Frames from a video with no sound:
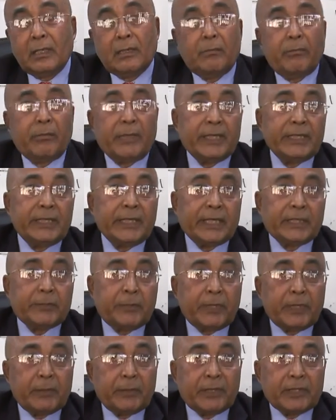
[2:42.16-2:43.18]
many
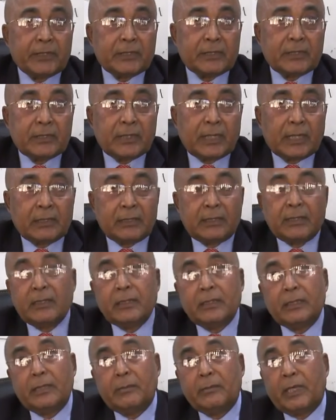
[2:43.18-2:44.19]
experiments, I did
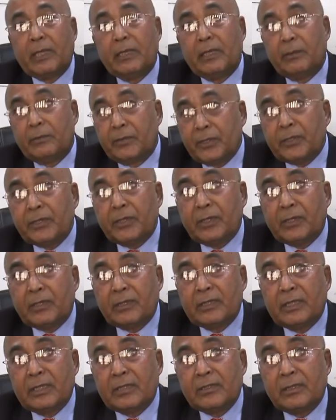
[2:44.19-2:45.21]
it in my laboratory
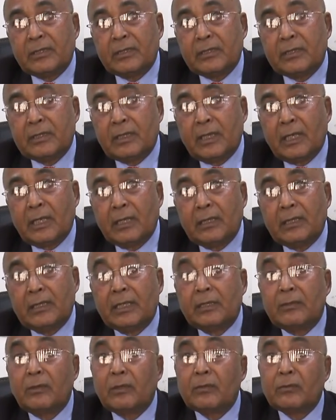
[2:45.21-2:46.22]
conditions,
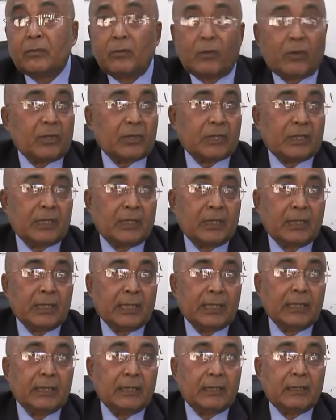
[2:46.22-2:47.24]
did not work
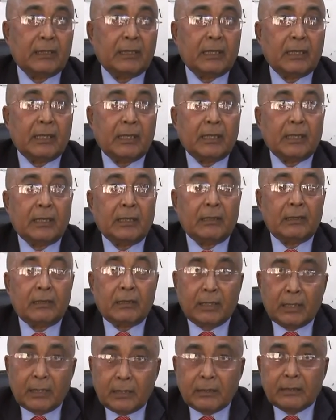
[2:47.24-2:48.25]
in uh,
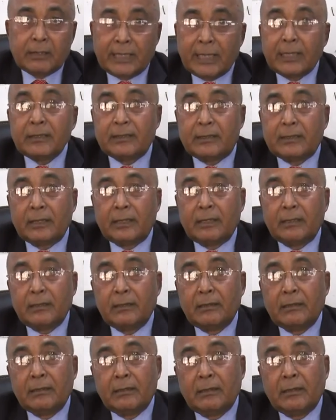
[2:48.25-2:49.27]
reality,
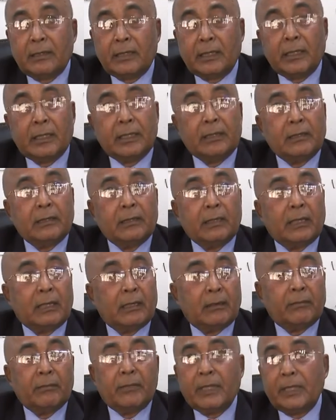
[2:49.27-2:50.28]
in uh,
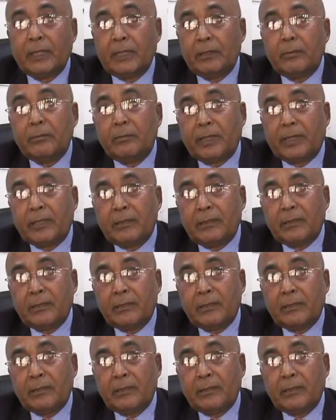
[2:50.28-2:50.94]
human.